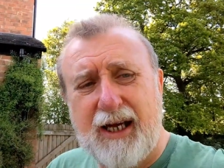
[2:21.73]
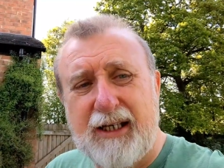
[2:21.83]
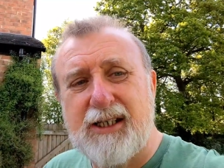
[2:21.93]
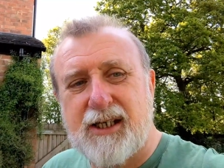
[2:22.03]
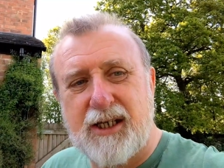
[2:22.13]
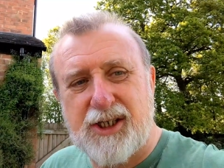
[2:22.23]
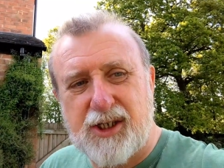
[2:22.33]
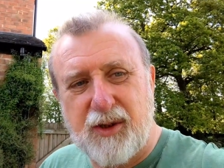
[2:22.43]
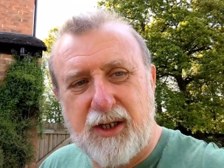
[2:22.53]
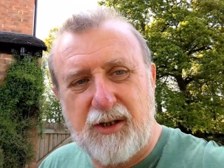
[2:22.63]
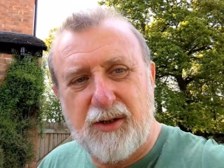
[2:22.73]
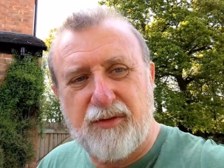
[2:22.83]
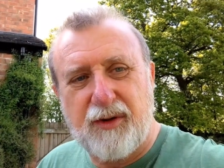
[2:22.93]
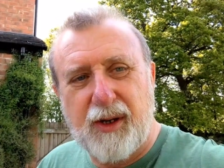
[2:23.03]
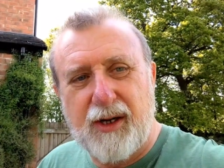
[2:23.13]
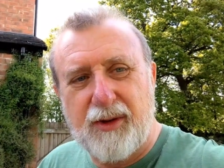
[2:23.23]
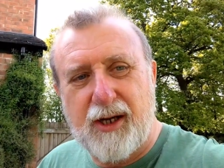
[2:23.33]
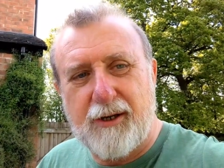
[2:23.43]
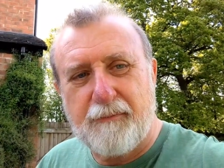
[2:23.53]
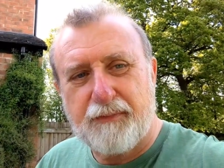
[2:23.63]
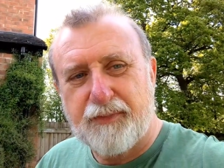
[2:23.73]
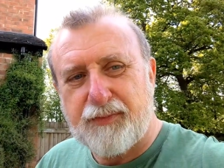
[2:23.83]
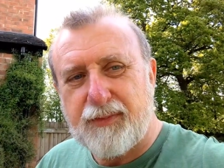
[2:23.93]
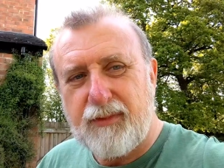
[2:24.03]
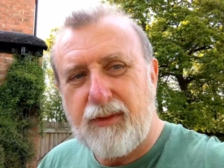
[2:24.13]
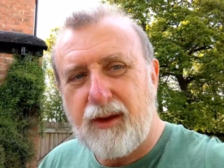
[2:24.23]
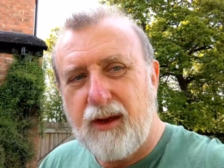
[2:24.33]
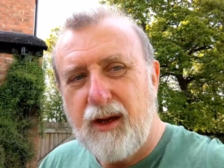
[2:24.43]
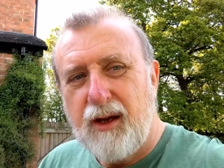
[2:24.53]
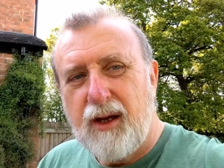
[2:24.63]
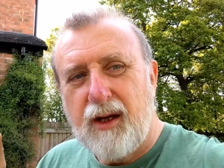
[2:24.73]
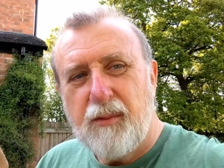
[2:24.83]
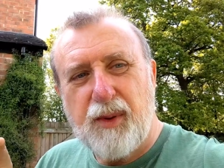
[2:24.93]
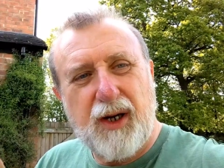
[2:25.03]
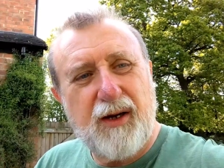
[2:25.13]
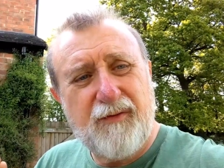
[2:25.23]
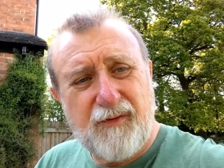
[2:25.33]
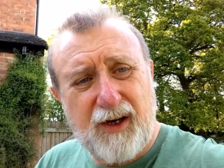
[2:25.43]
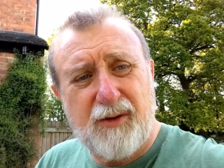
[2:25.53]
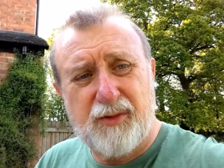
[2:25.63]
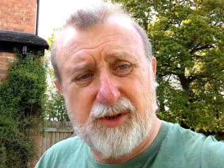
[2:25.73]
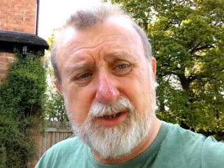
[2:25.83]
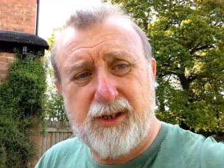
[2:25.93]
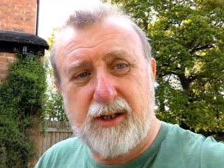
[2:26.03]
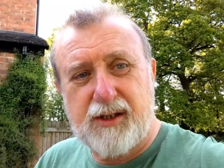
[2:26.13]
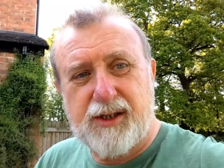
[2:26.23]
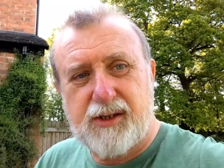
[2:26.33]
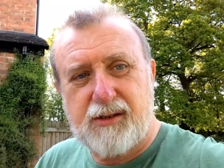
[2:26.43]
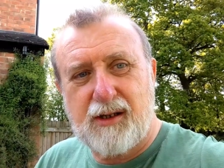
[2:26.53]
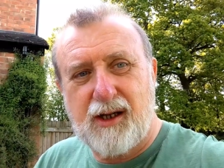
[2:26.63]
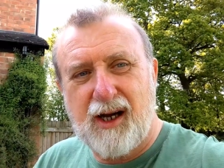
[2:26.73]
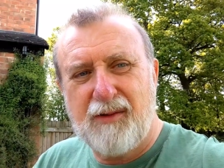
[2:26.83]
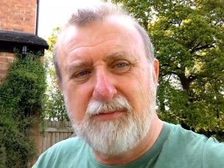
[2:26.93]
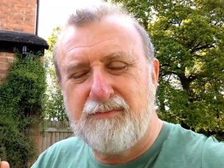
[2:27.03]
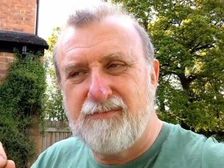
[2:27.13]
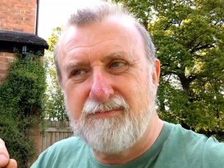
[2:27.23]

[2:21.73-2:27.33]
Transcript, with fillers: any sense to any of you out there, but I found that I'm